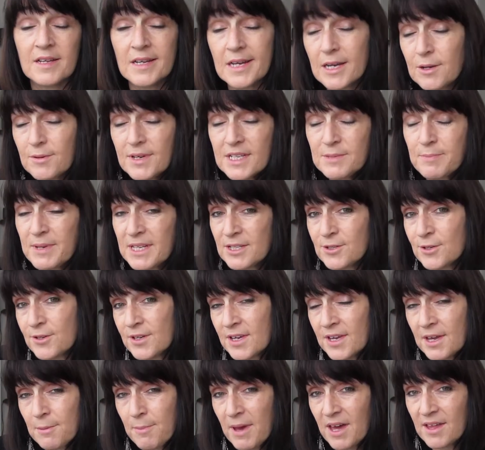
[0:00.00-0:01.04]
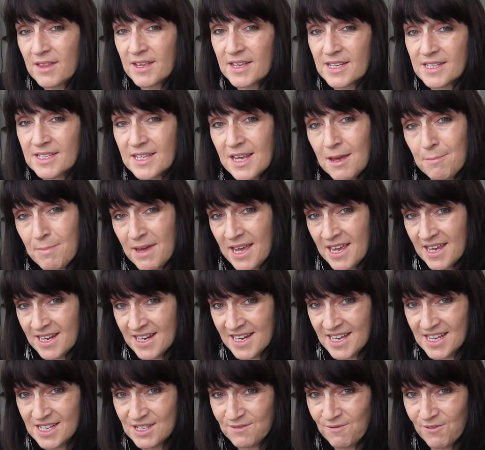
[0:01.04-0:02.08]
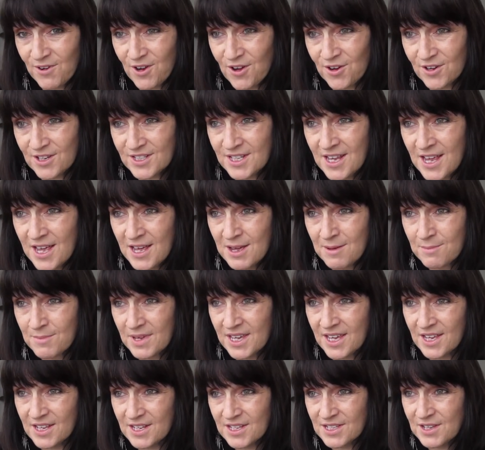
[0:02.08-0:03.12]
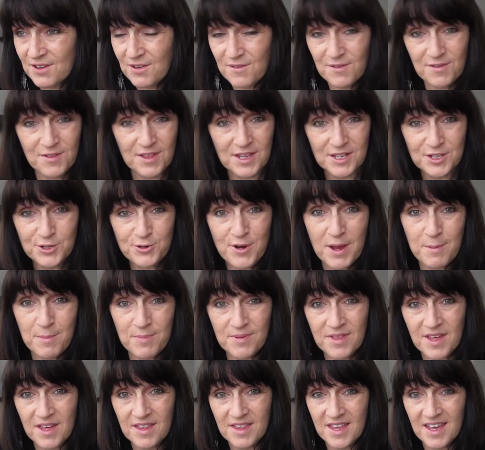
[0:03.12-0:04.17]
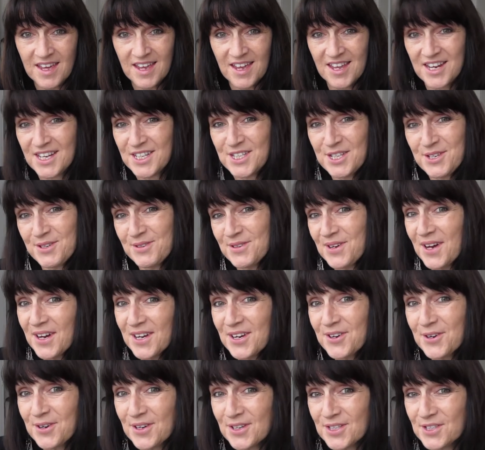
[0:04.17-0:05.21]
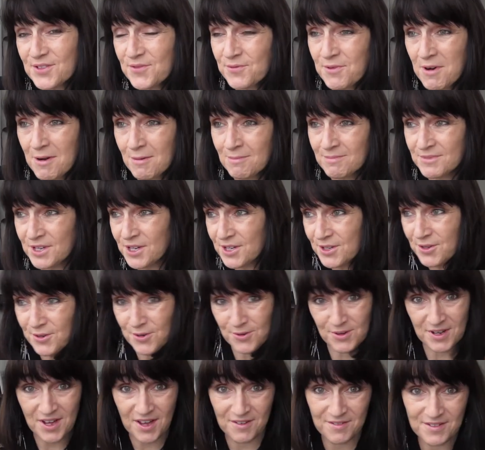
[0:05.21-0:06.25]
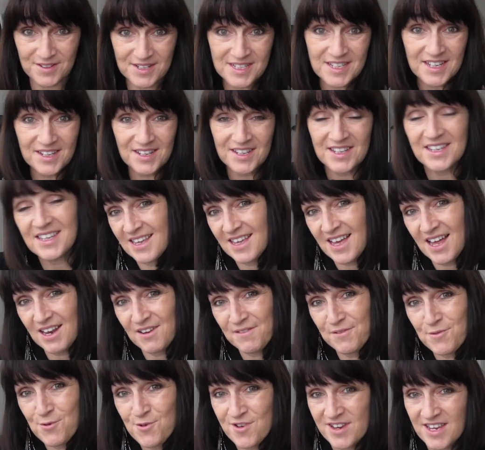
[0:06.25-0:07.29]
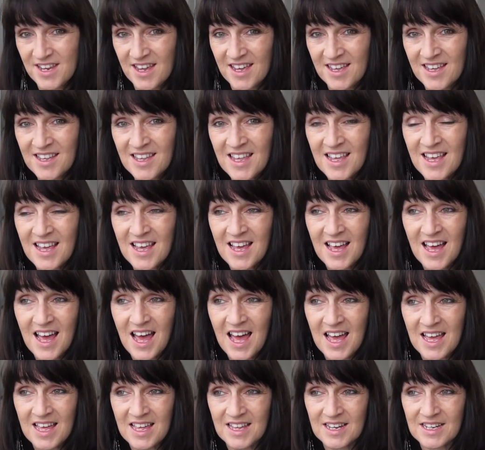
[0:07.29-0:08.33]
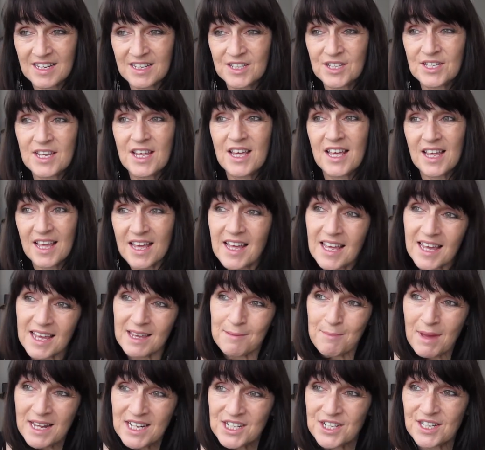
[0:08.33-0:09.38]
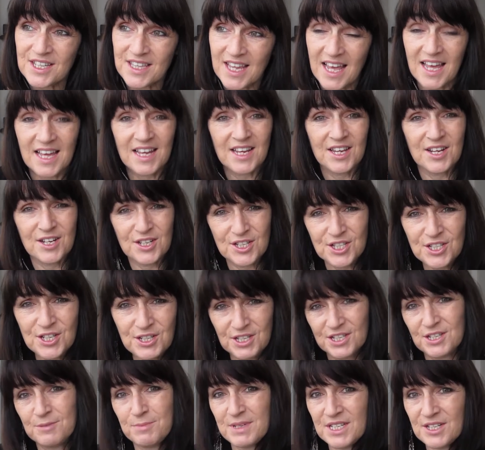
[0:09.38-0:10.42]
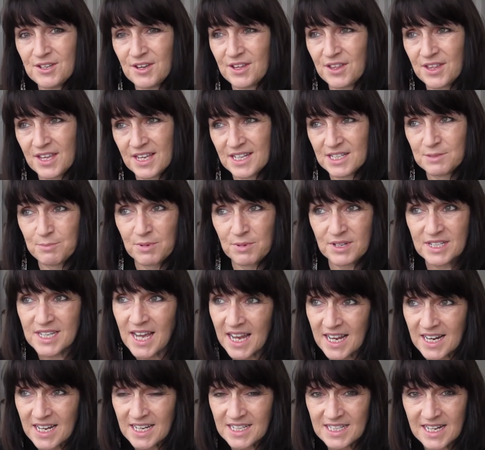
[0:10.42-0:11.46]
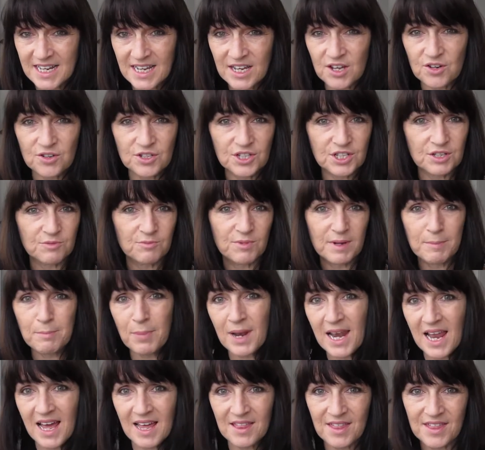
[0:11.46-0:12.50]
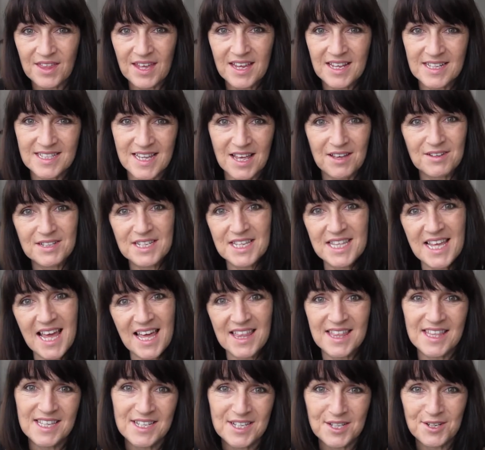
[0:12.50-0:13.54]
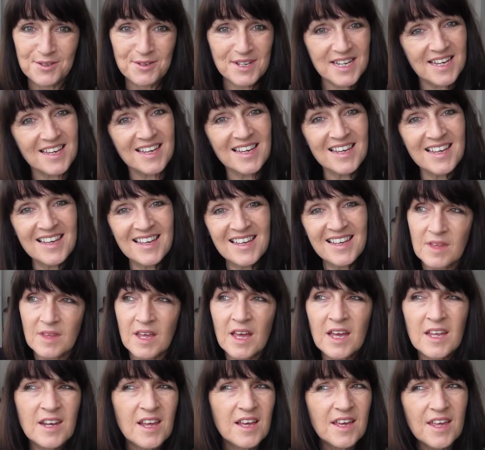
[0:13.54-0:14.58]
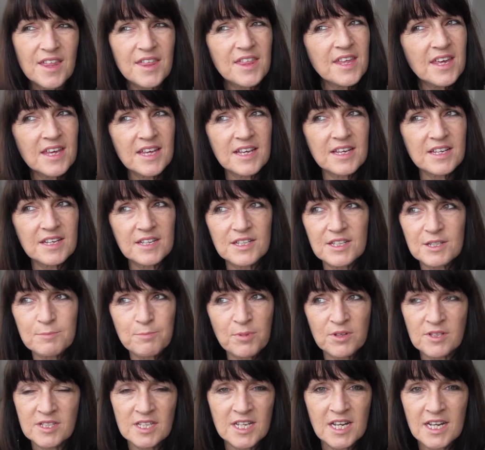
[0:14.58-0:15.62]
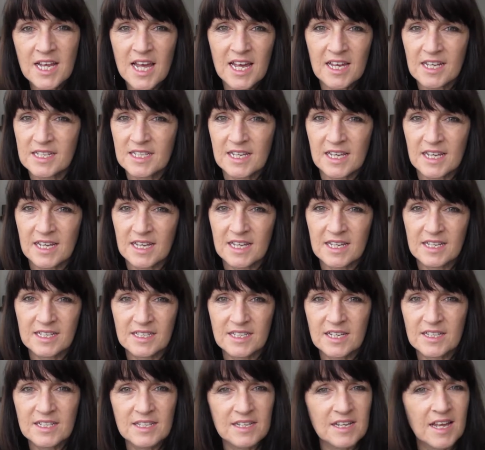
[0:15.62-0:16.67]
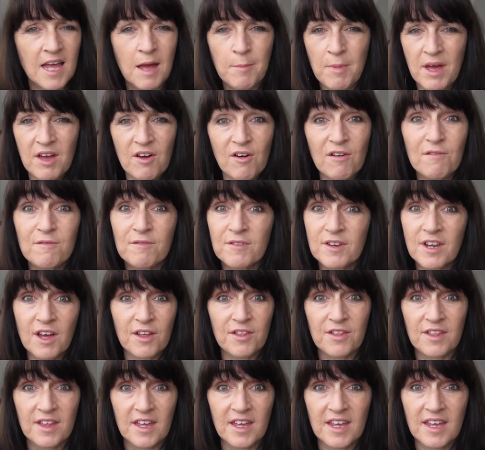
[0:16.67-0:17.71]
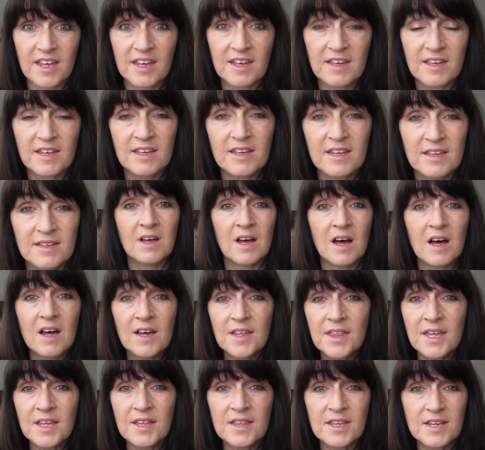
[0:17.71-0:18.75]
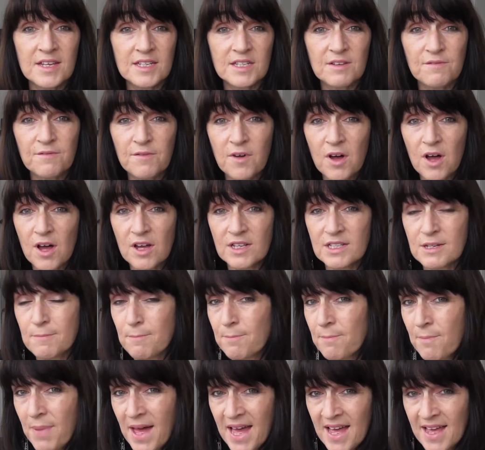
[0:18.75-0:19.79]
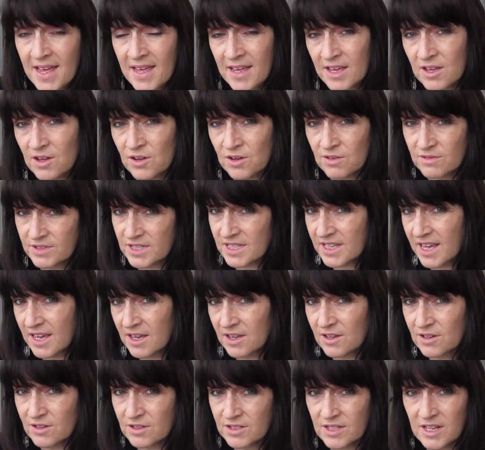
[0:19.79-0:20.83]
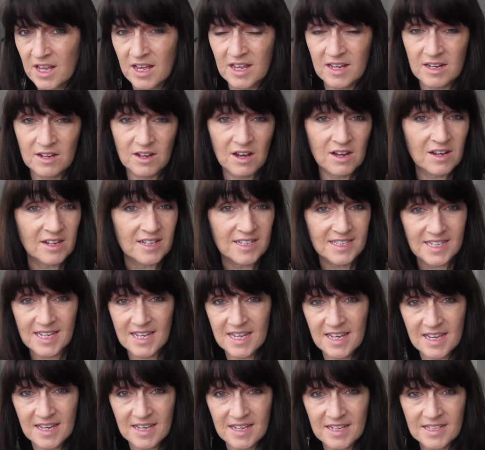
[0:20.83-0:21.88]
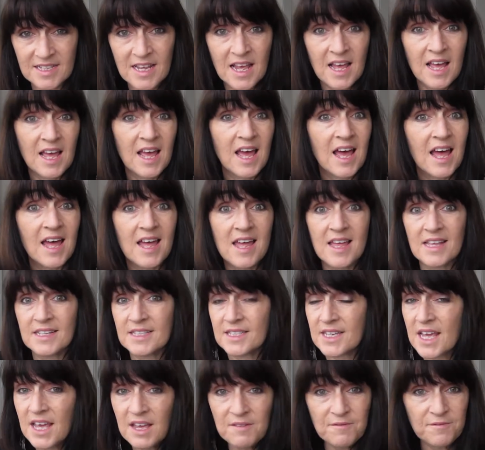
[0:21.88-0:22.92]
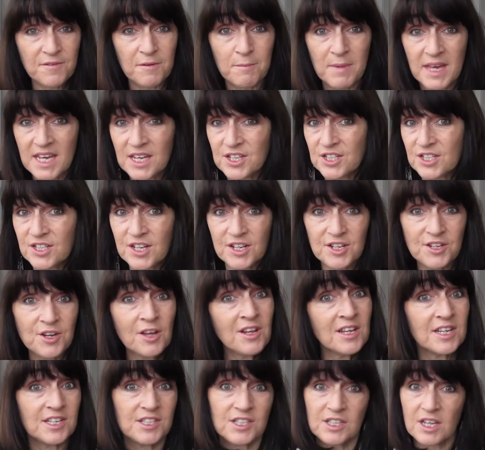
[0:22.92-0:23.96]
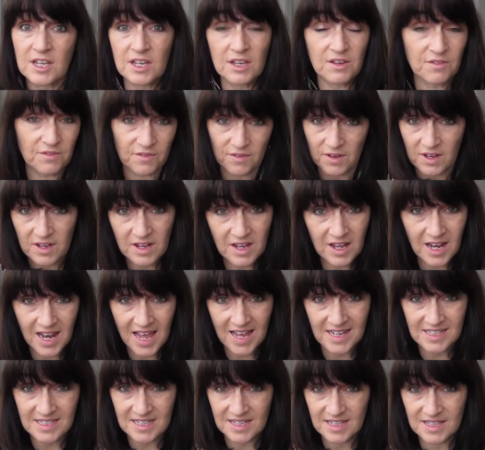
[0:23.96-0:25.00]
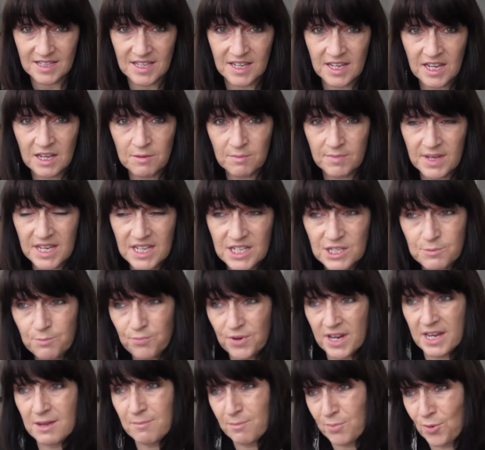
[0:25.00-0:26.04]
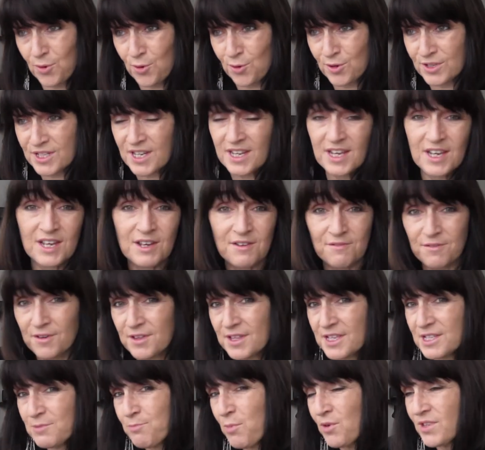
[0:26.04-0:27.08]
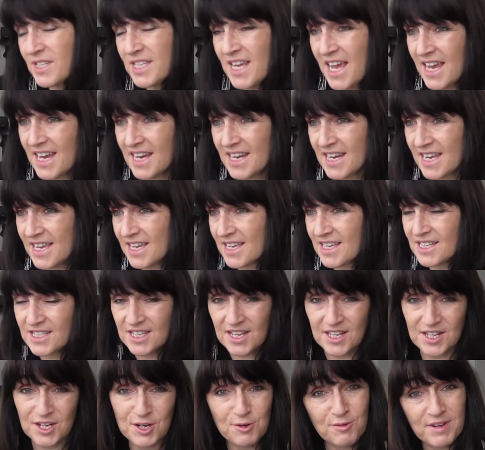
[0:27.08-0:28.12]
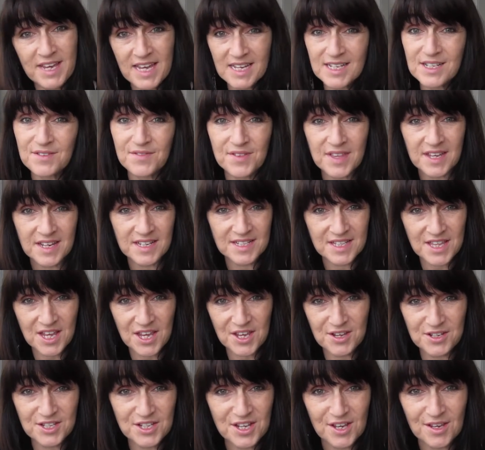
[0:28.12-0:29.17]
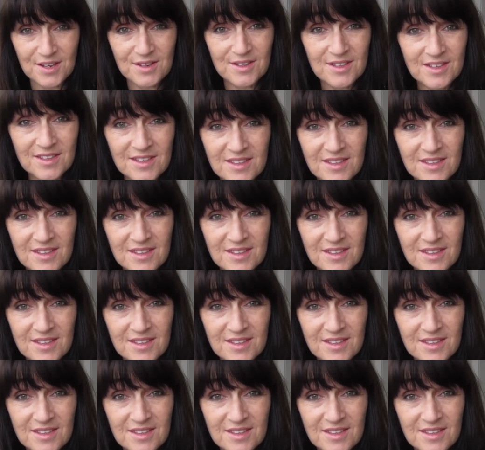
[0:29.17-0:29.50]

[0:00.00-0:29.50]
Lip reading: Louis's been talking about this a bit in his vlogs because of the trip that they're going to do across from New York over to California, and he mentioned that, you know, should you be doing things spontaneously or should we plan things out to the nth degree? And I think spontaneity doesn't come out of nothing. I think there's a vast bank of skills and ideas and information and knowledge that you've collected that can be a springboard for the spontaneous and creative things that you do.